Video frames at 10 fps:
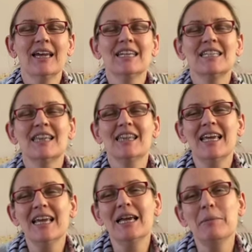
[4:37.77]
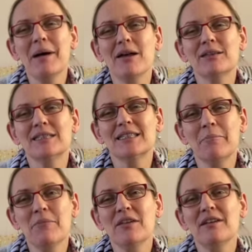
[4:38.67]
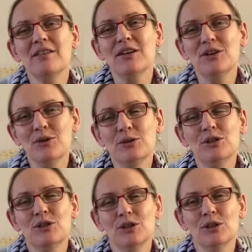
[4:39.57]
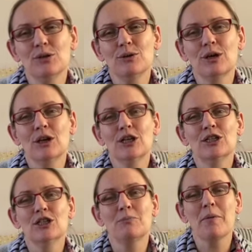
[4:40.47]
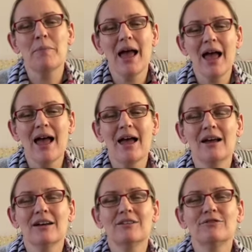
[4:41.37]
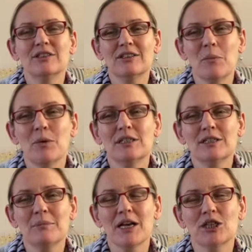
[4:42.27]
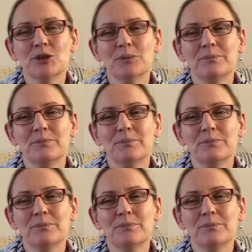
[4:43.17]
to think about something that you could do to prepare for someone special.